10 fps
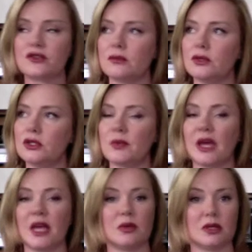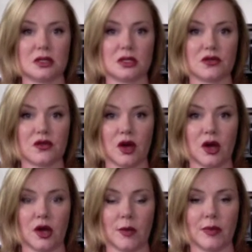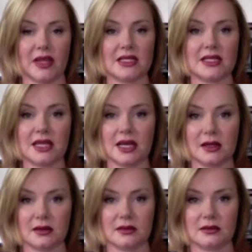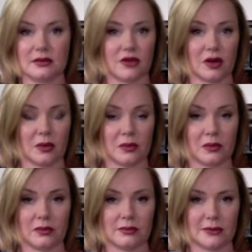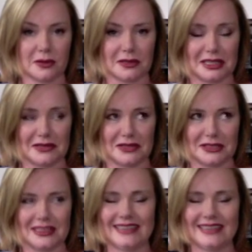from newspapers, from the internet, from not the television.